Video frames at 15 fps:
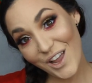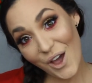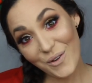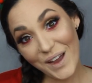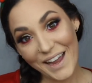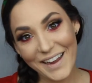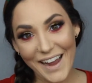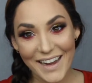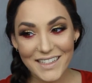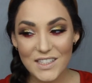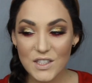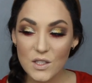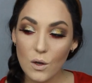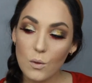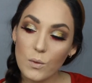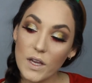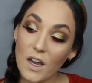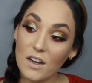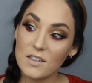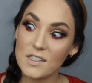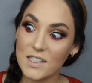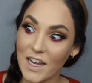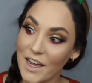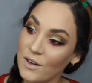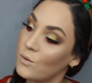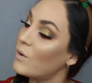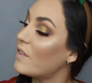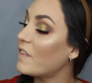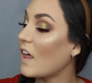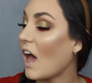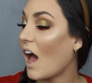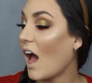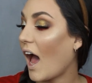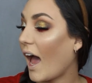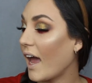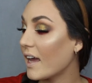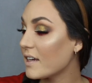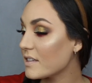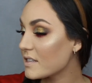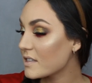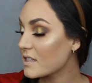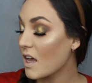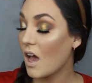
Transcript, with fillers: Okay guys, so we are done with the eyes.